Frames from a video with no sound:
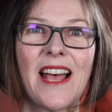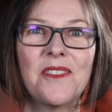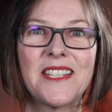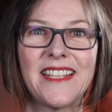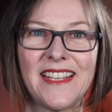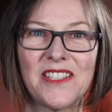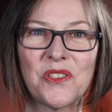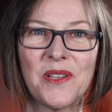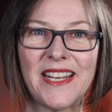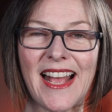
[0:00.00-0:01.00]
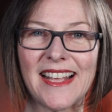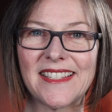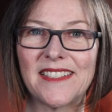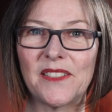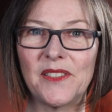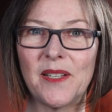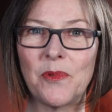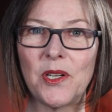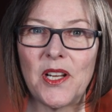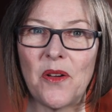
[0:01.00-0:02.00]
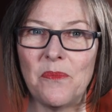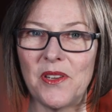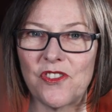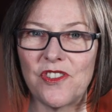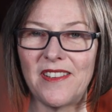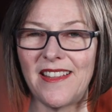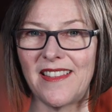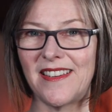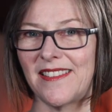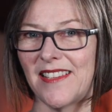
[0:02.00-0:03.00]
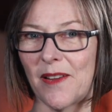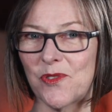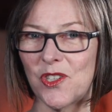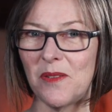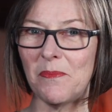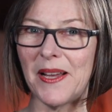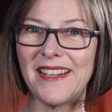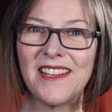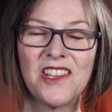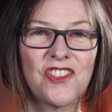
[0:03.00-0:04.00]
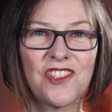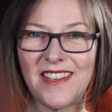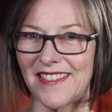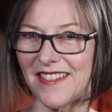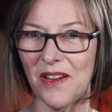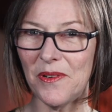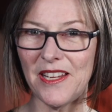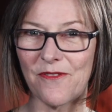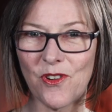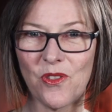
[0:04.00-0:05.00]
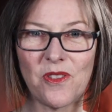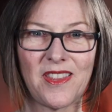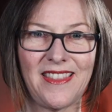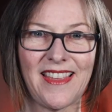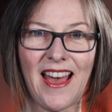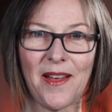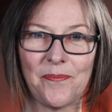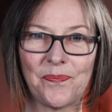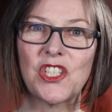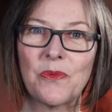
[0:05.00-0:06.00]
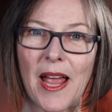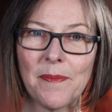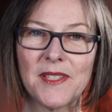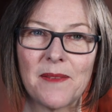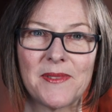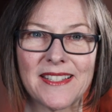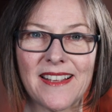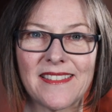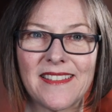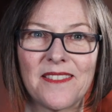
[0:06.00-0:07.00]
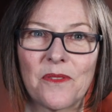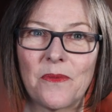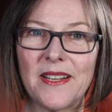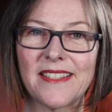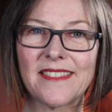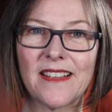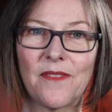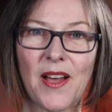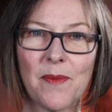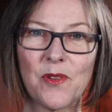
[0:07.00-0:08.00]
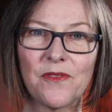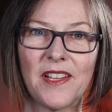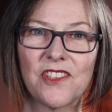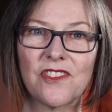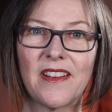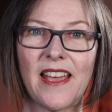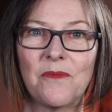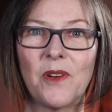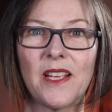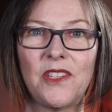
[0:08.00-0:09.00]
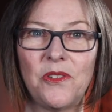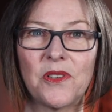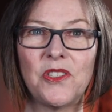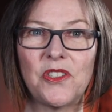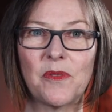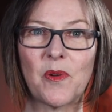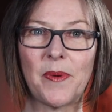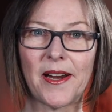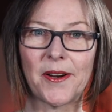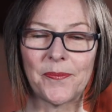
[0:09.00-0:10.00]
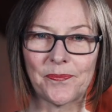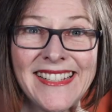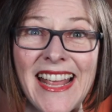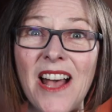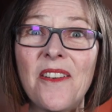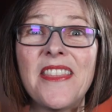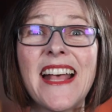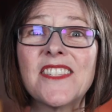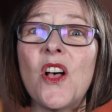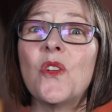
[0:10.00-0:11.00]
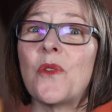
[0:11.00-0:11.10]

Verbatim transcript: housing into it as a deliberate omission in the deception, but she doesn't go any further than that. She wraps up discussing the risks of hyperinflation and what you can do to prepare. Now, that's all